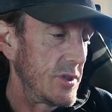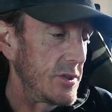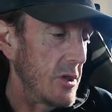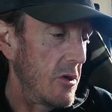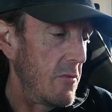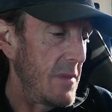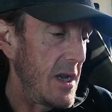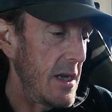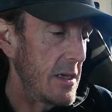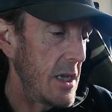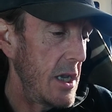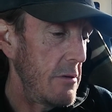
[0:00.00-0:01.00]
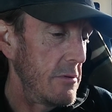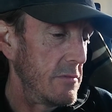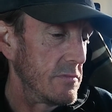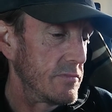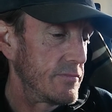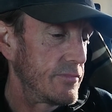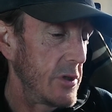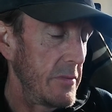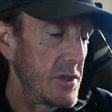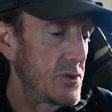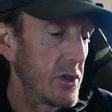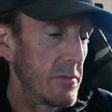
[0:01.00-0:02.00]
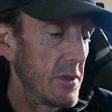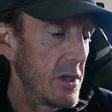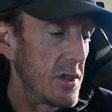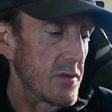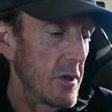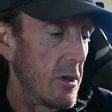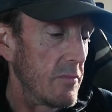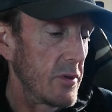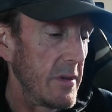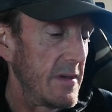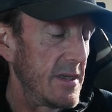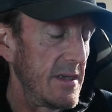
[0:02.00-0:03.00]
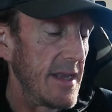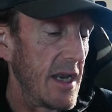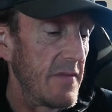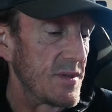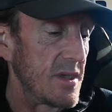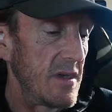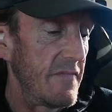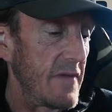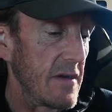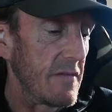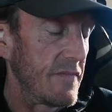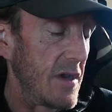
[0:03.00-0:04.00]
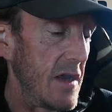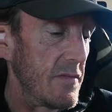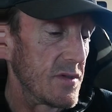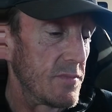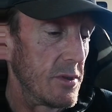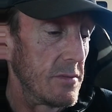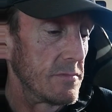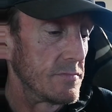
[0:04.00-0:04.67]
old Marco, and probably tricked me as well. Probably did none of us any fucking favours, but